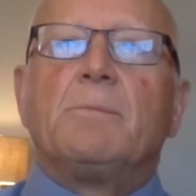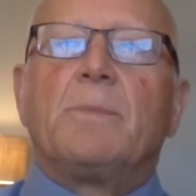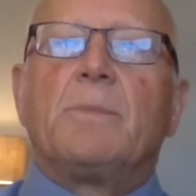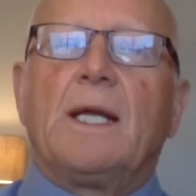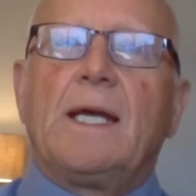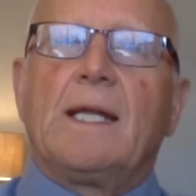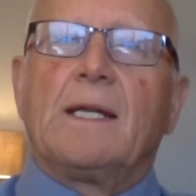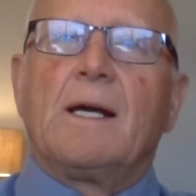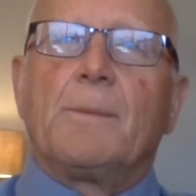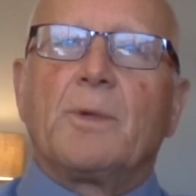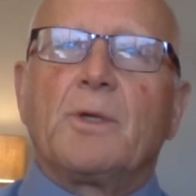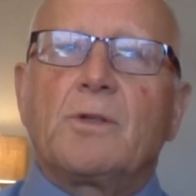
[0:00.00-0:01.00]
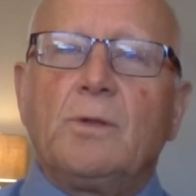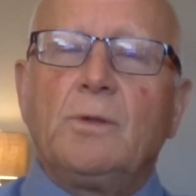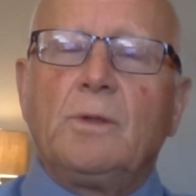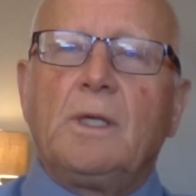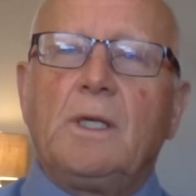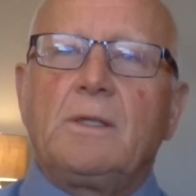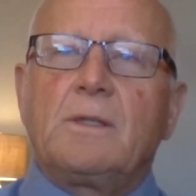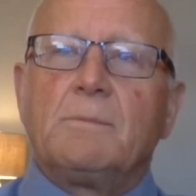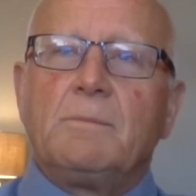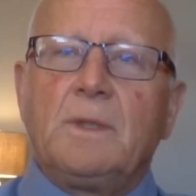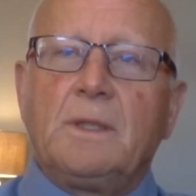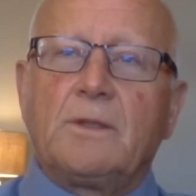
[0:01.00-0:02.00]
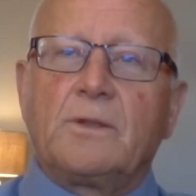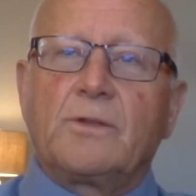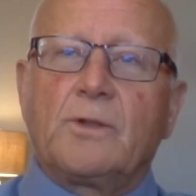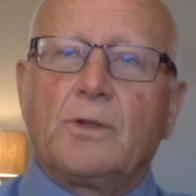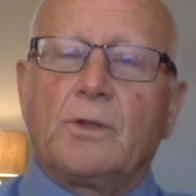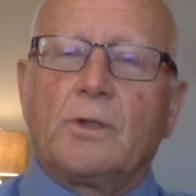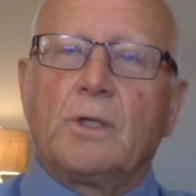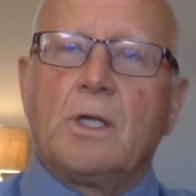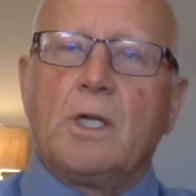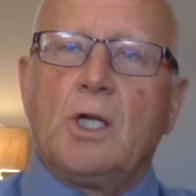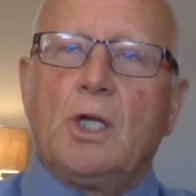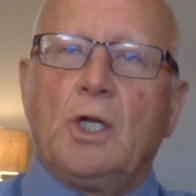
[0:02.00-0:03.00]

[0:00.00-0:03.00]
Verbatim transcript: But I had an opportunity to minister